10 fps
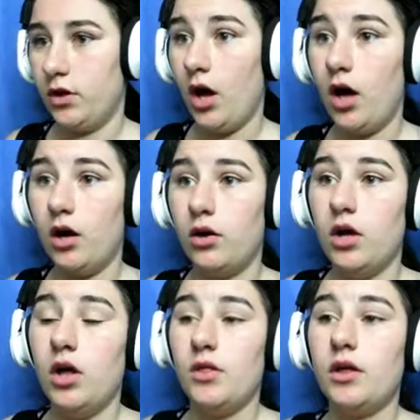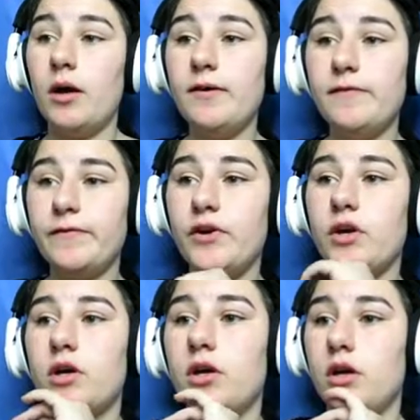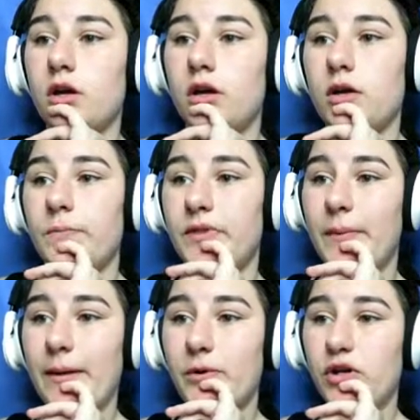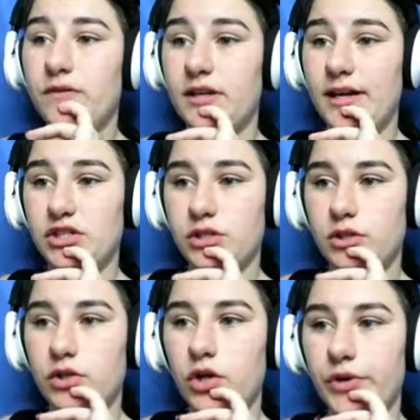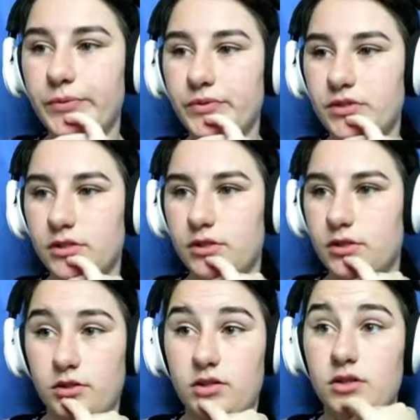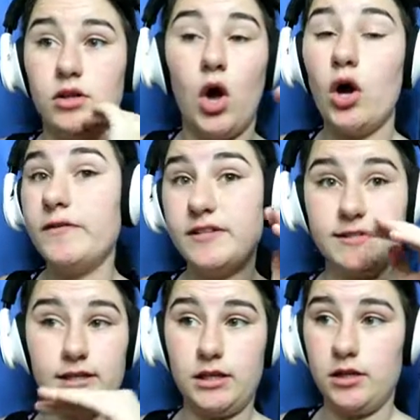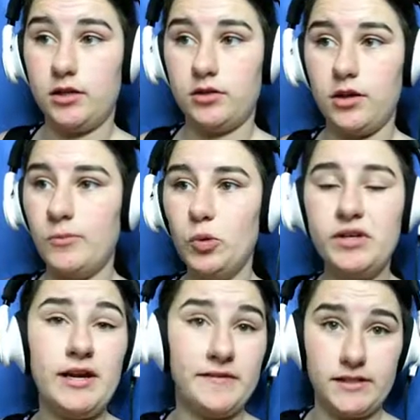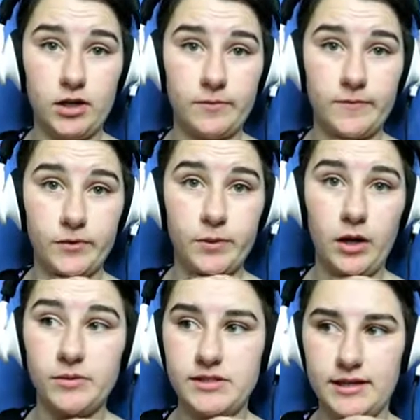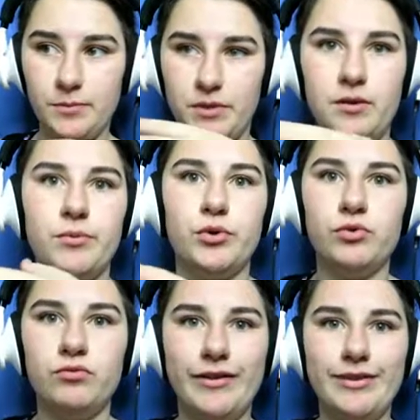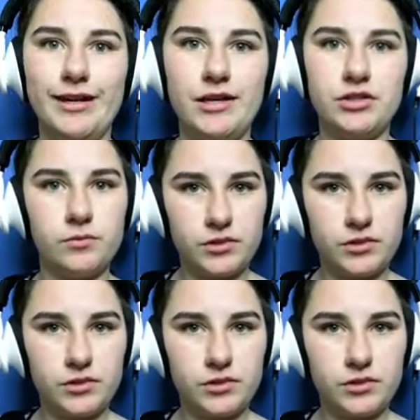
Oh, the common folk, the backbone of the nation, the nobles. Obviously, I would never say common folk, but I would say the people who run the nation,